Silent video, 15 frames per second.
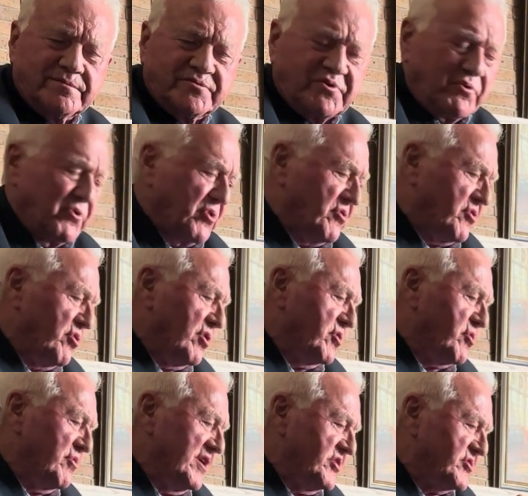So the third
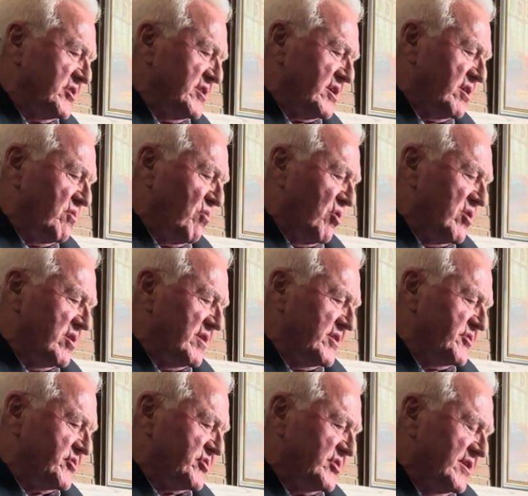reason then
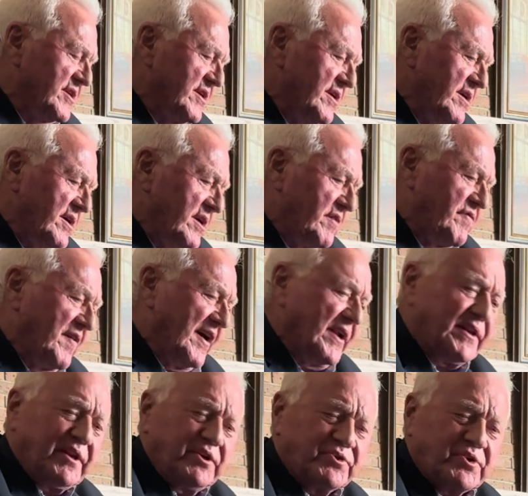was, if I
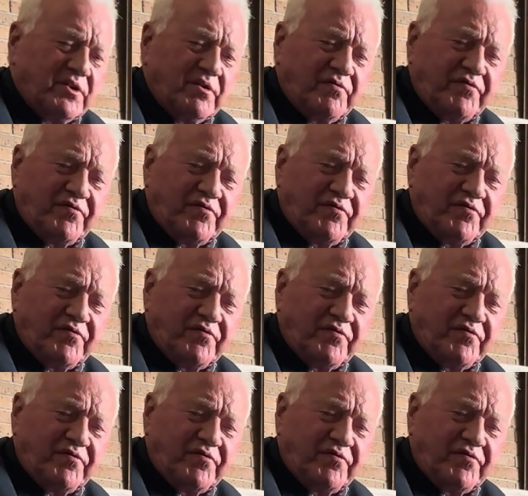teach a